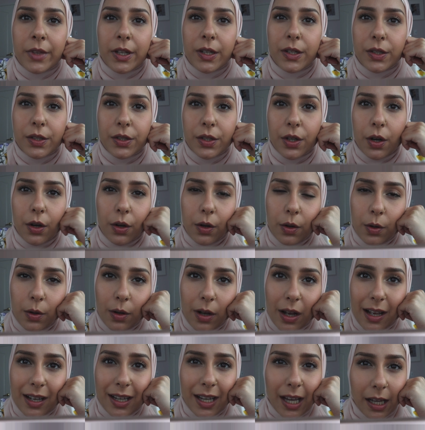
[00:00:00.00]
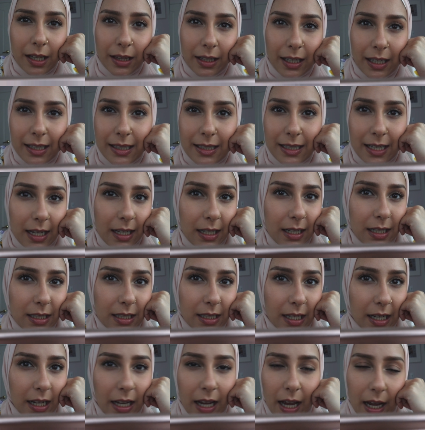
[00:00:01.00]
So again, like day to
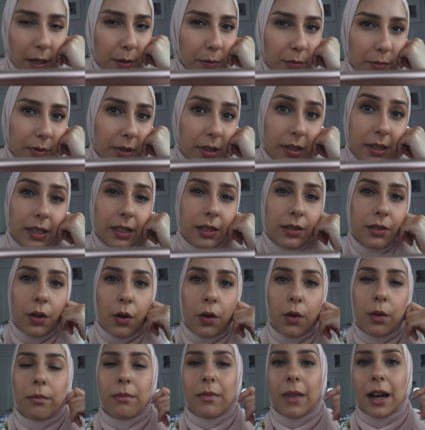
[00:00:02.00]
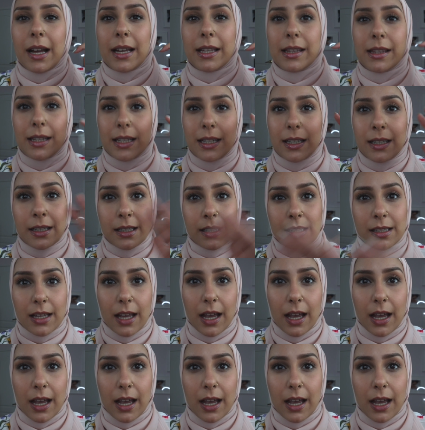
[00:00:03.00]
day, I really don't mind this.